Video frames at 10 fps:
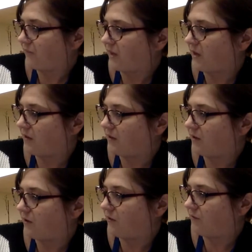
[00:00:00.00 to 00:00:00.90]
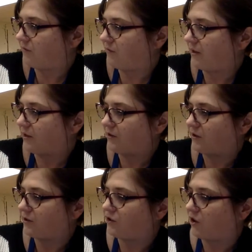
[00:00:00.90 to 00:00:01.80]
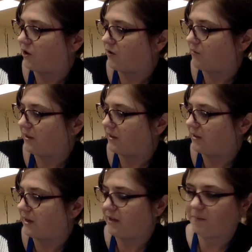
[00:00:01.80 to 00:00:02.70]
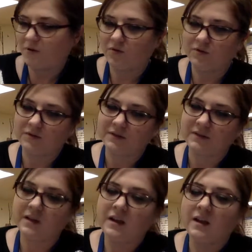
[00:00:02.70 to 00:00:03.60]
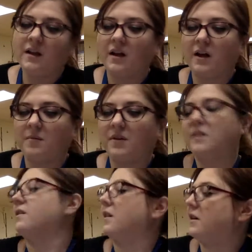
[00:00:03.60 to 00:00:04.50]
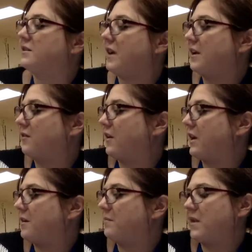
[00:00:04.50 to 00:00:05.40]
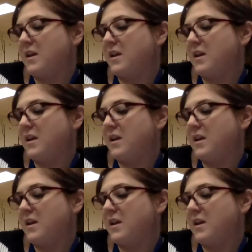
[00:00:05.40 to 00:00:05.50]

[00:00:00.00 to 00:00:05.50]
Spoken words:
Okay, so here's a chart with labels, a diagram.